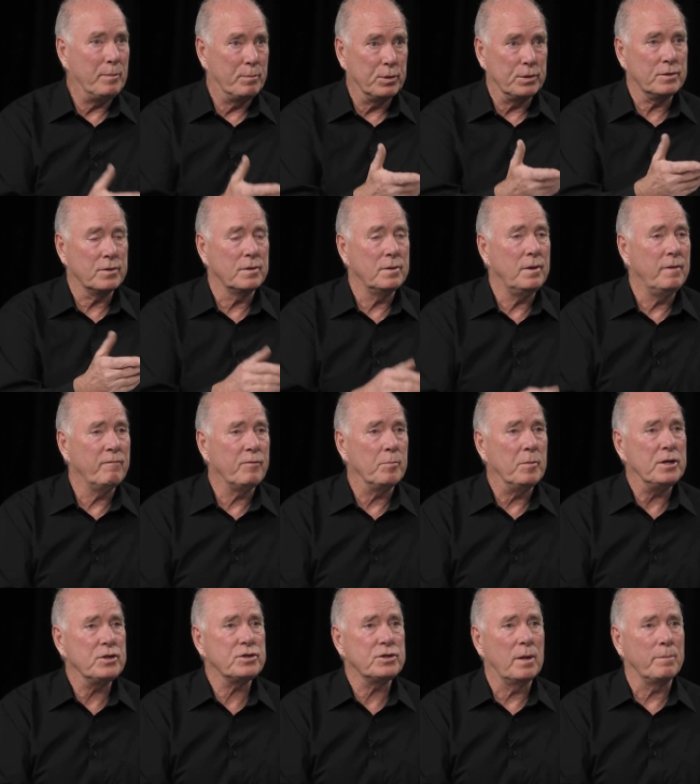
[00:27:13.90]
put the
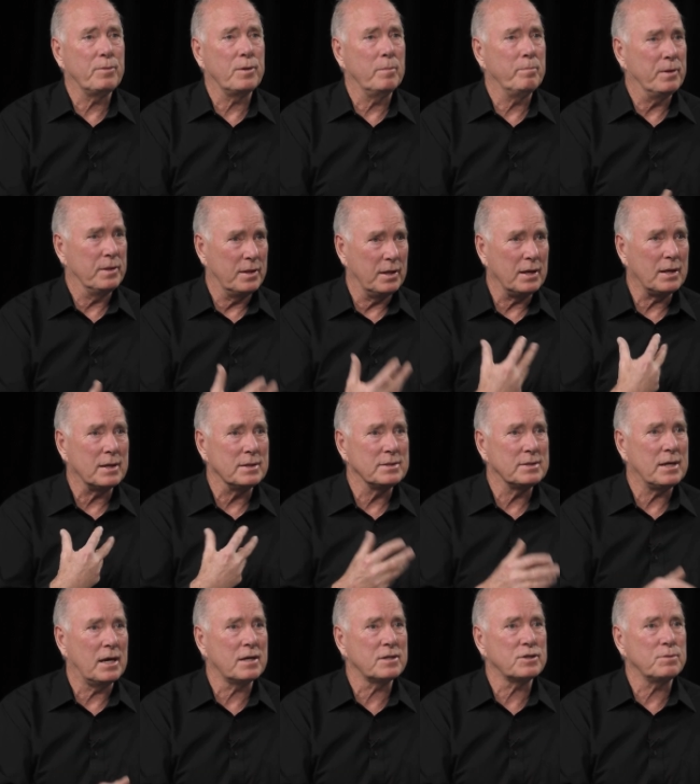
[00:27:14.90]
information up there, but they can
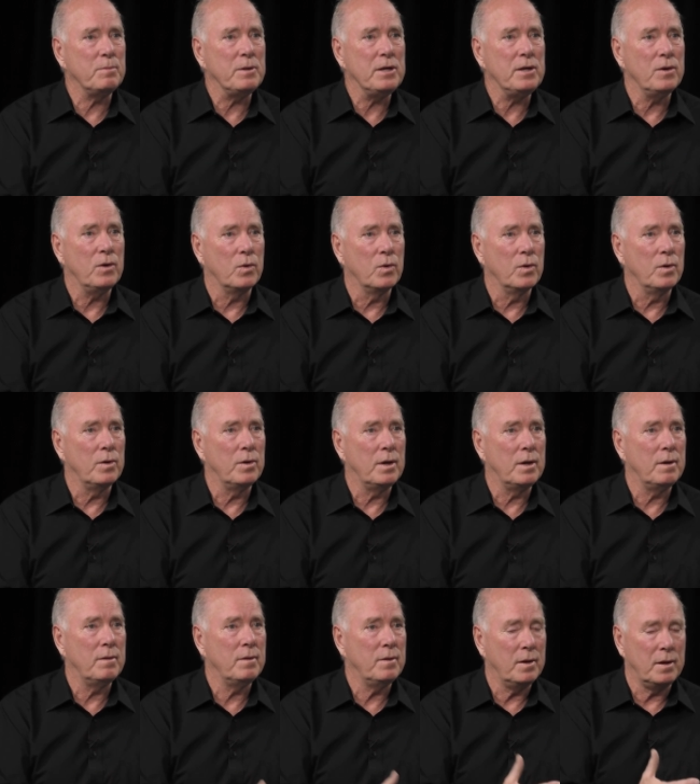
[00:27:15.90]
text me or
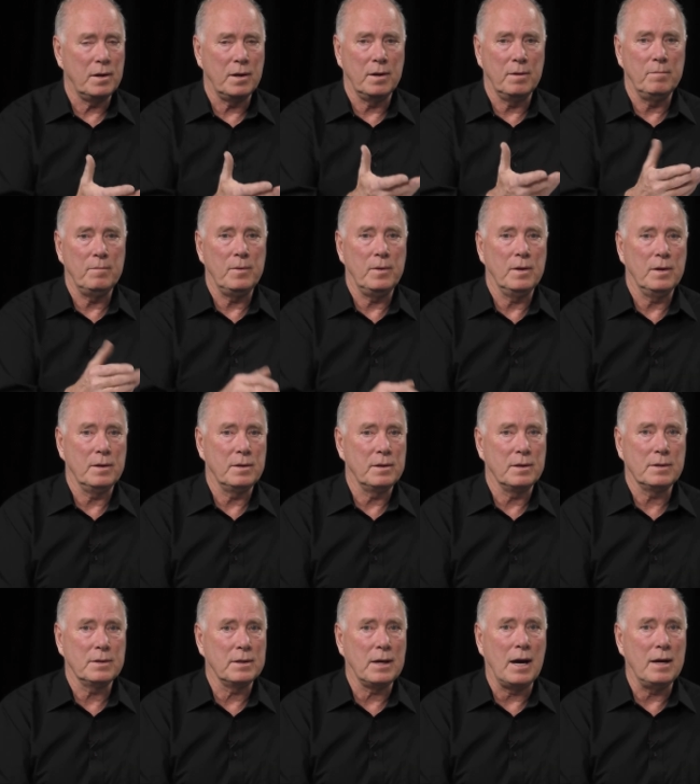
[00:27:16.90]
uh, um,
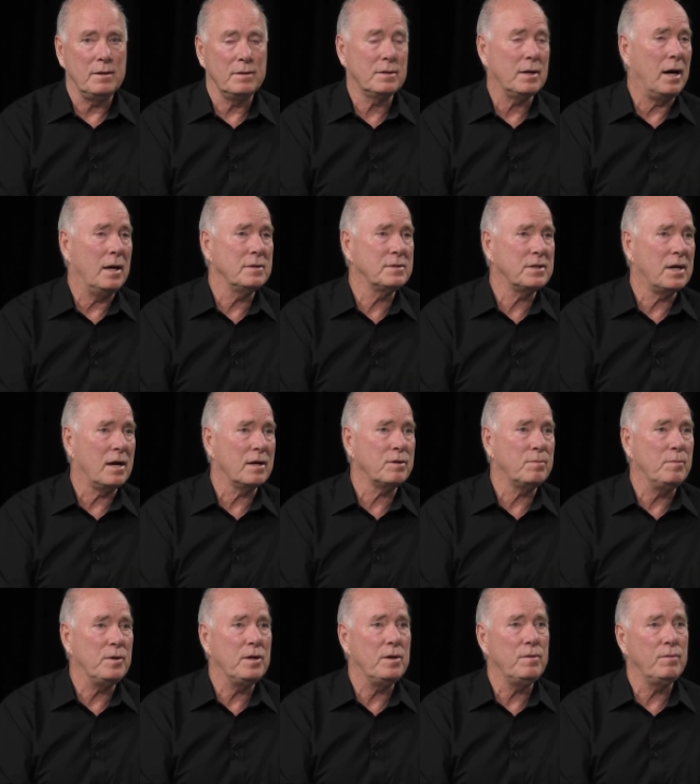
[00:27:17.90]
con
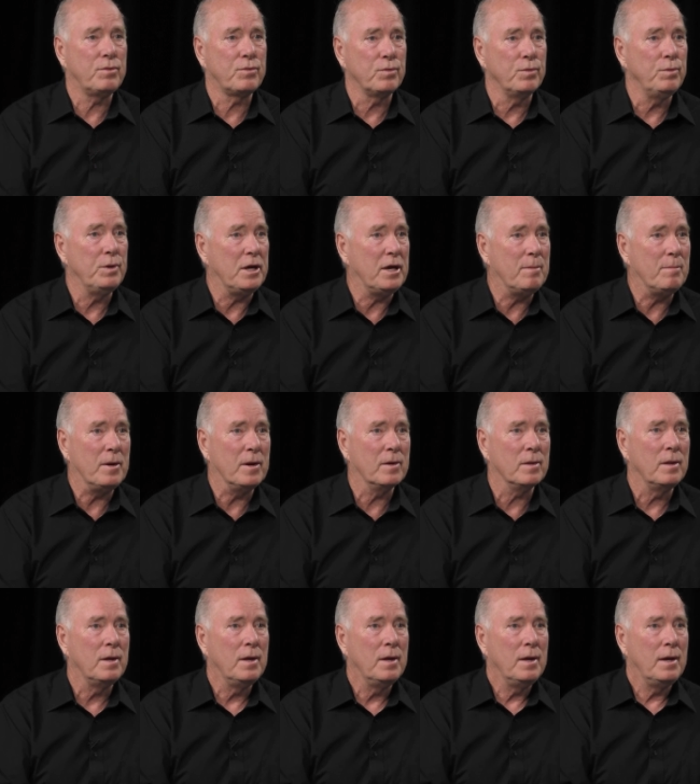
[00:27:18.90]
contact me through
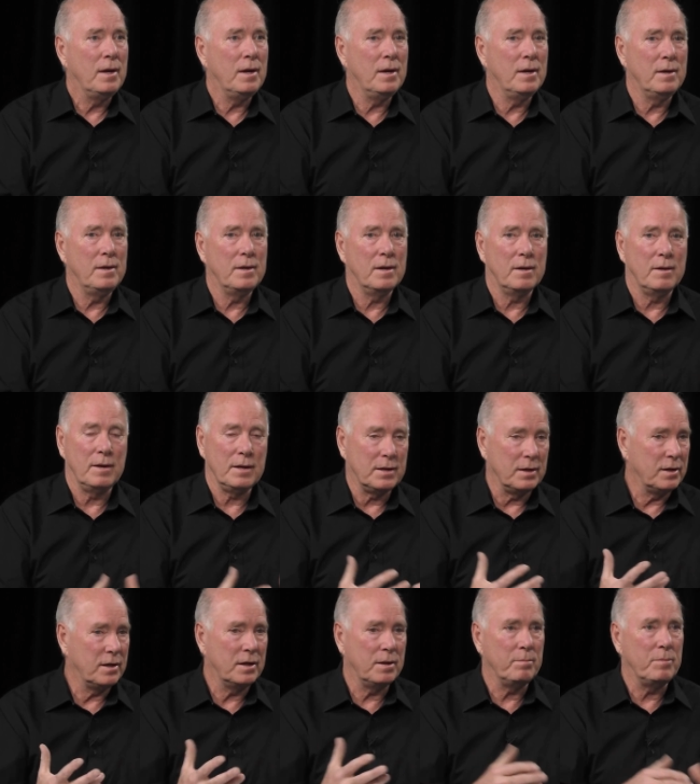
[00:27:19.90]
email and uh, I
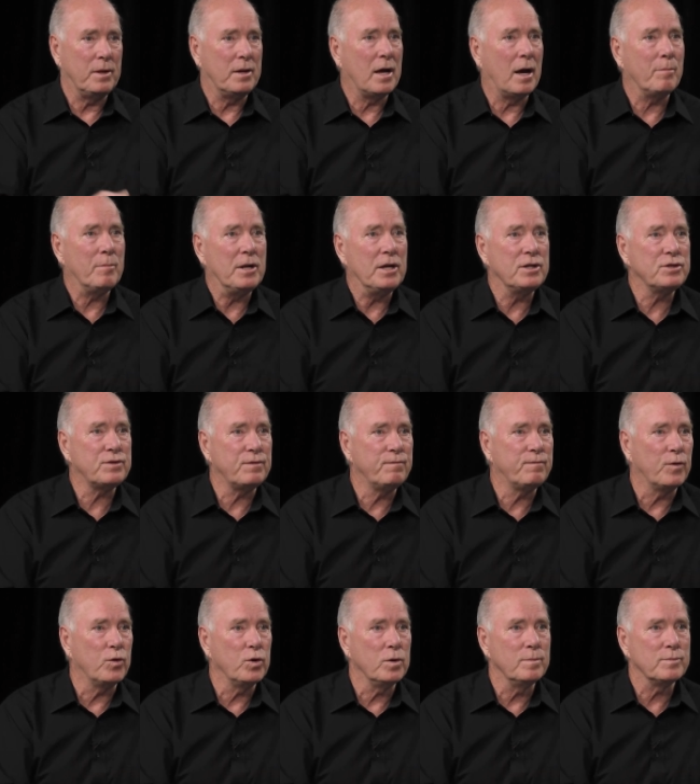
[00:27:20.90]
can get them the nomination
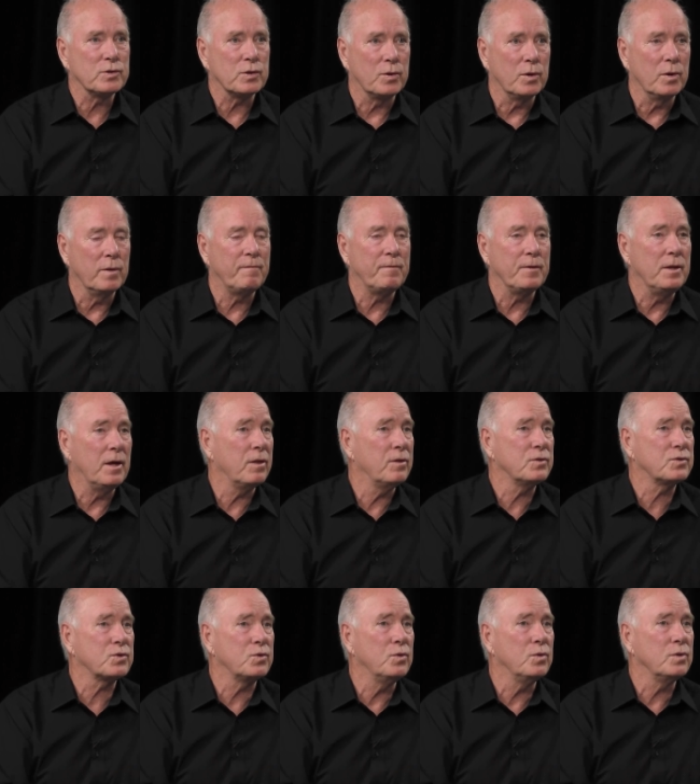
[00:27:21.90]
forms or if another
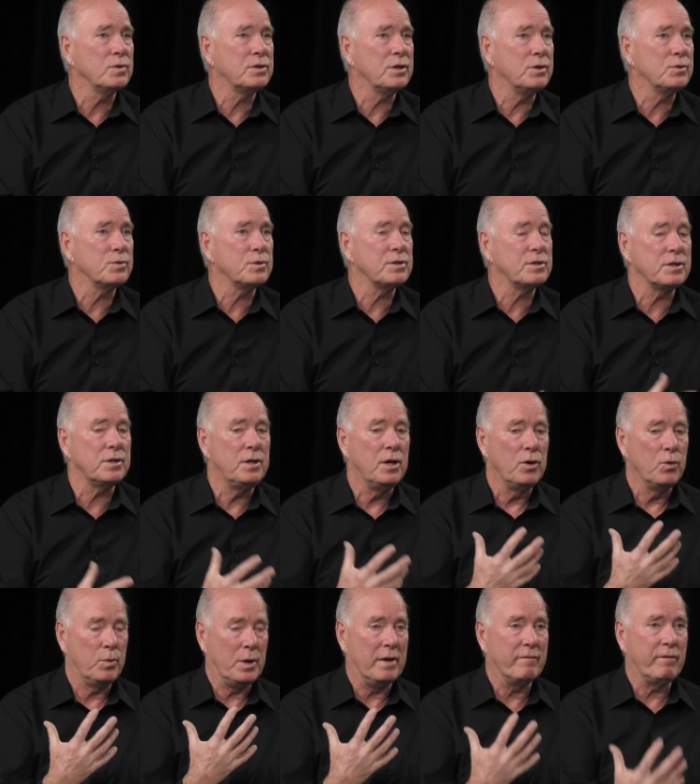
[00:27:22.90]
school is interested,
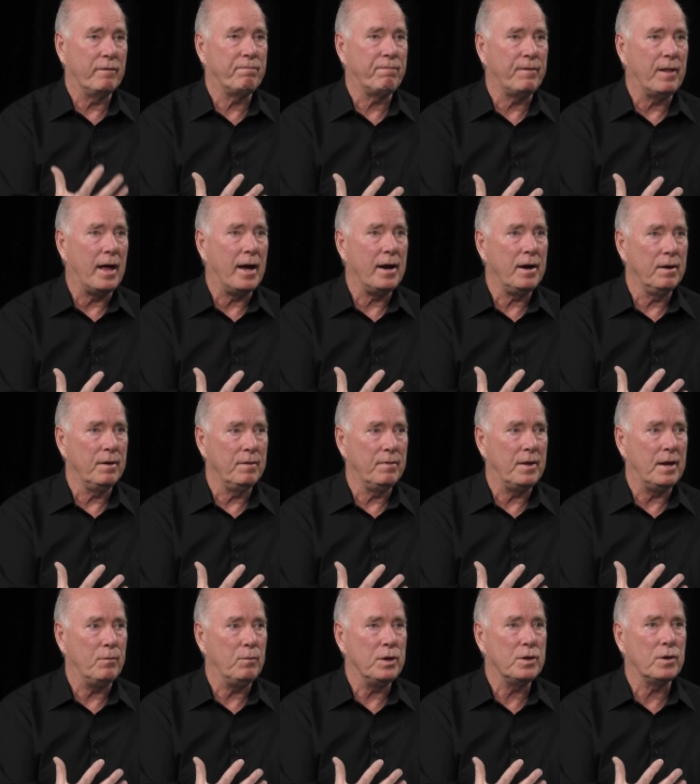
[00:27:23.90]
we have a flyer
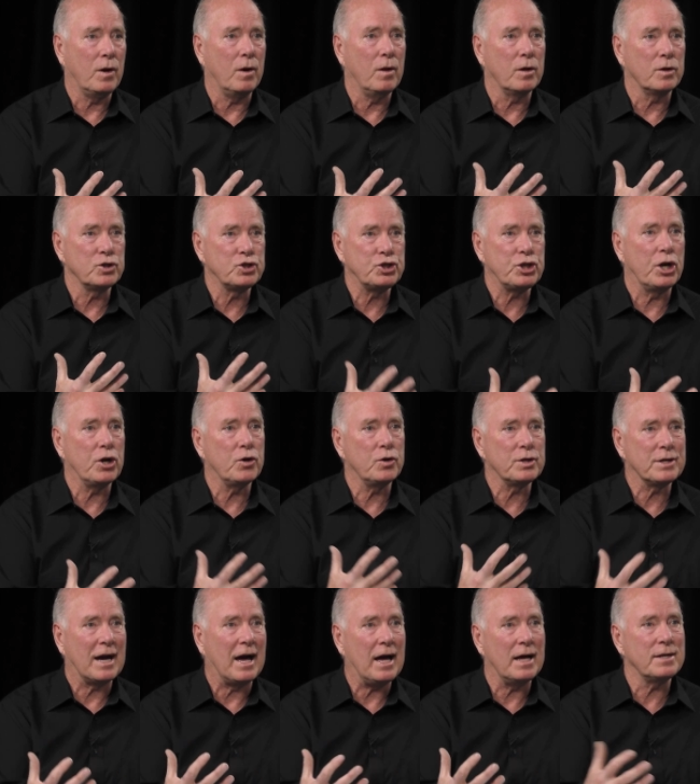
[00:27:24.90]
that we call our
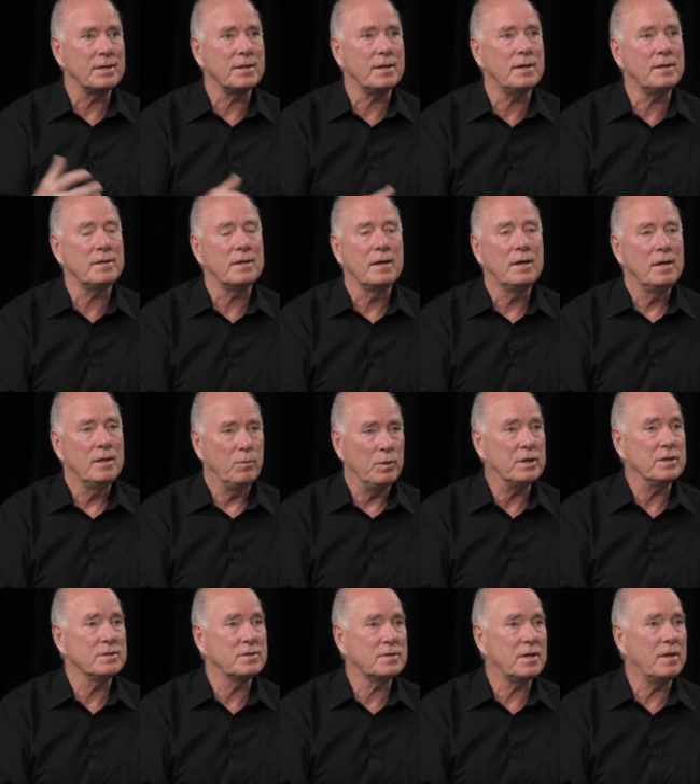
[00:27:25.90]
shared content. We
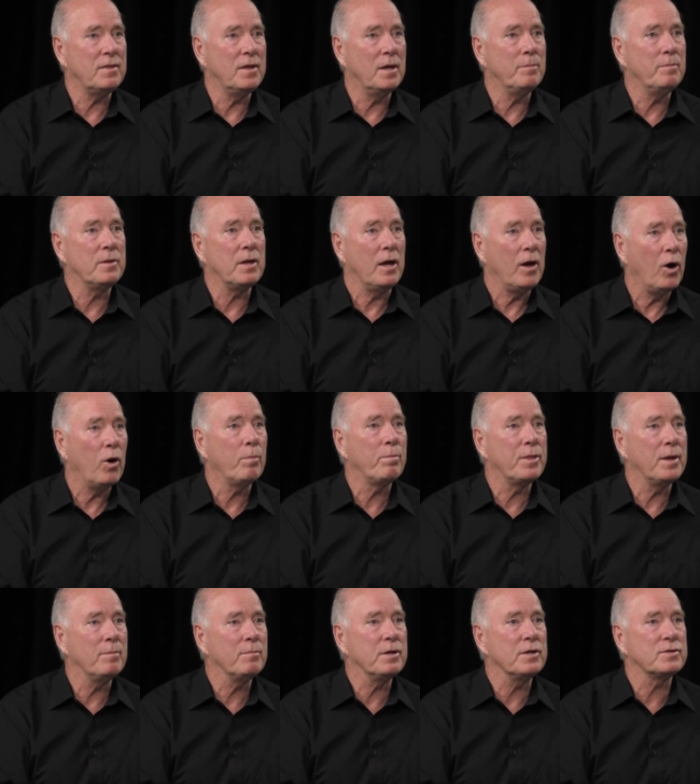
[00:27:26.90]
can send them to help
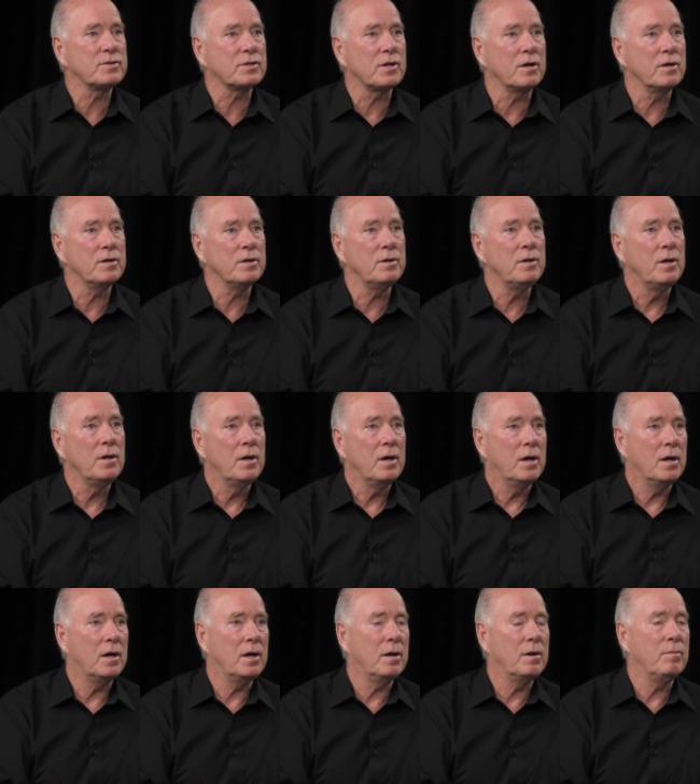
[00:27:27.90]
them get started
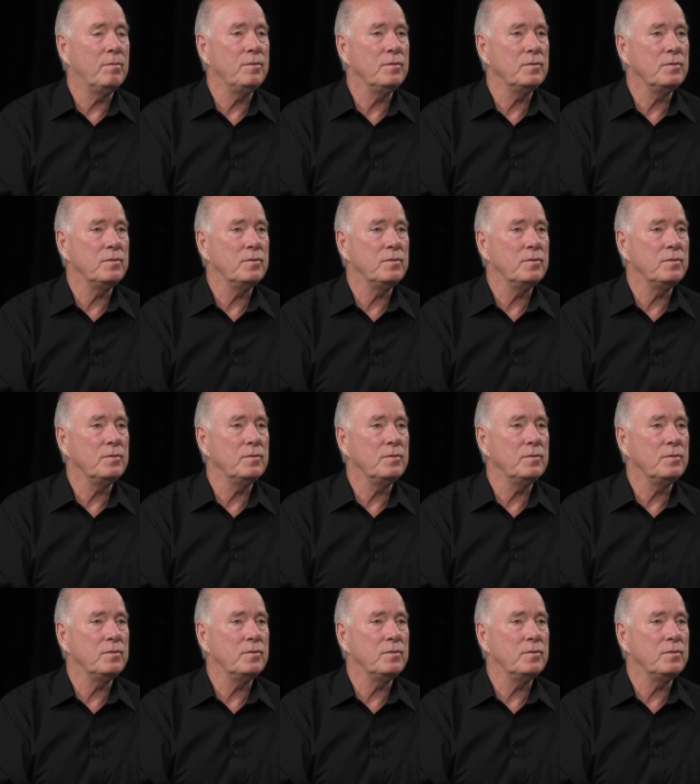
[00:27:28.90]
uh,